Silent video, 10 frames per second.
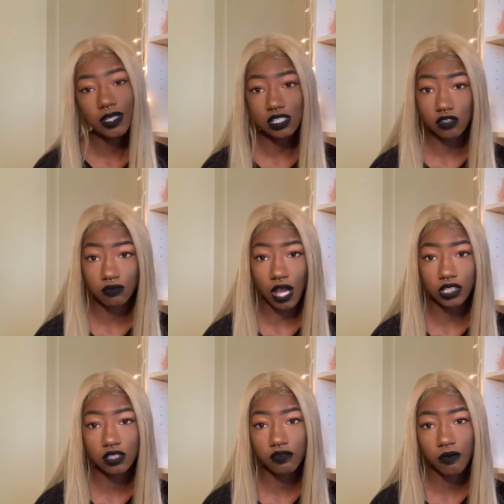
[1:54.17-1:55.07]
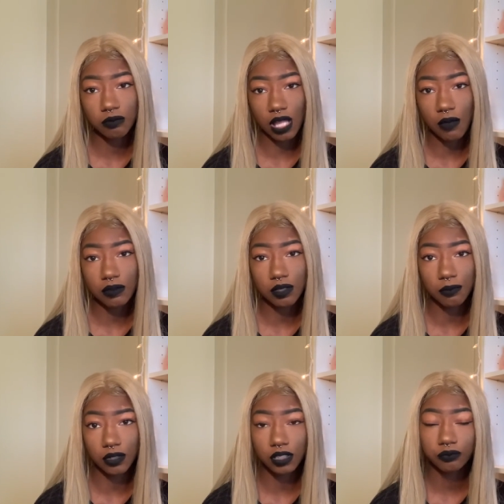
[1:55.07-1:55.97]
of Rocky from Blonde with the
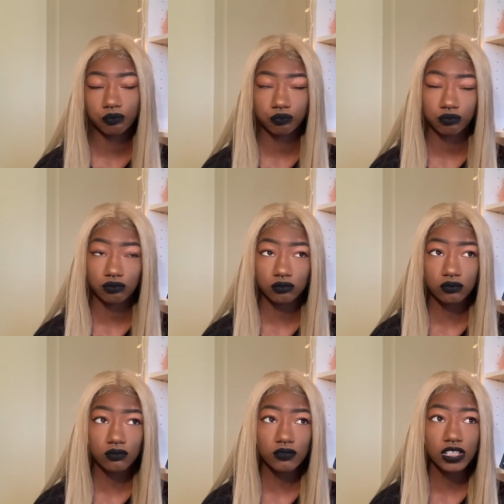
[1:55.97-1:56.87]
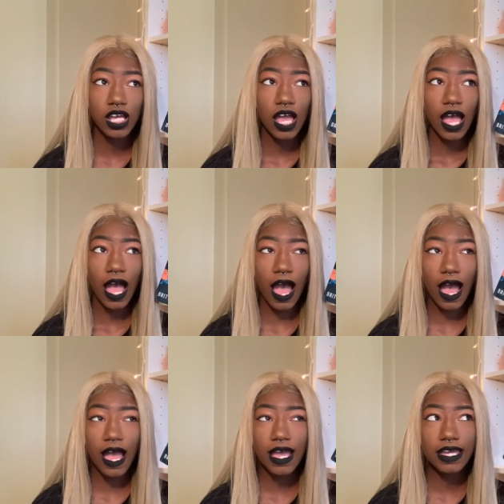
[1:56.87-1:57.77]
Book.
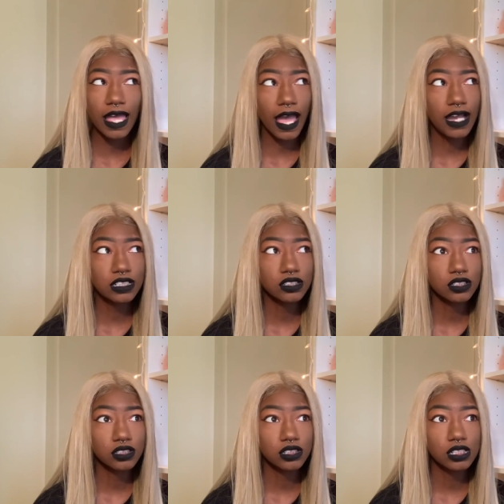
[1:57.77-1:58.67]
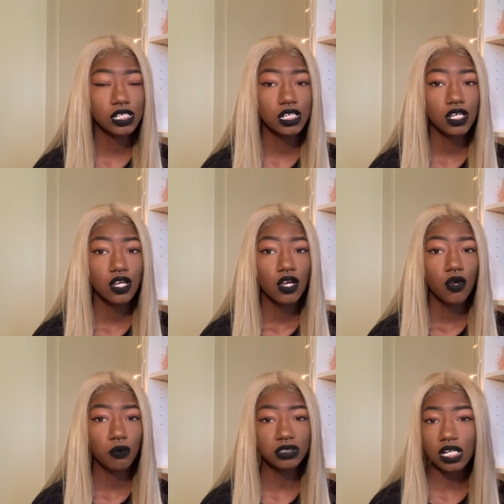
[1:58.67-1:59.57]
I actually
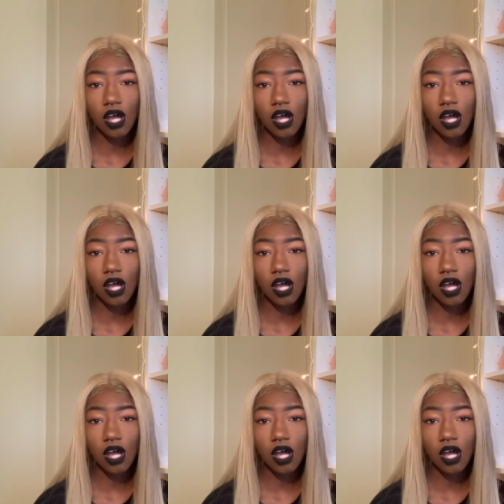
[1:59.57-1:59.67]
was like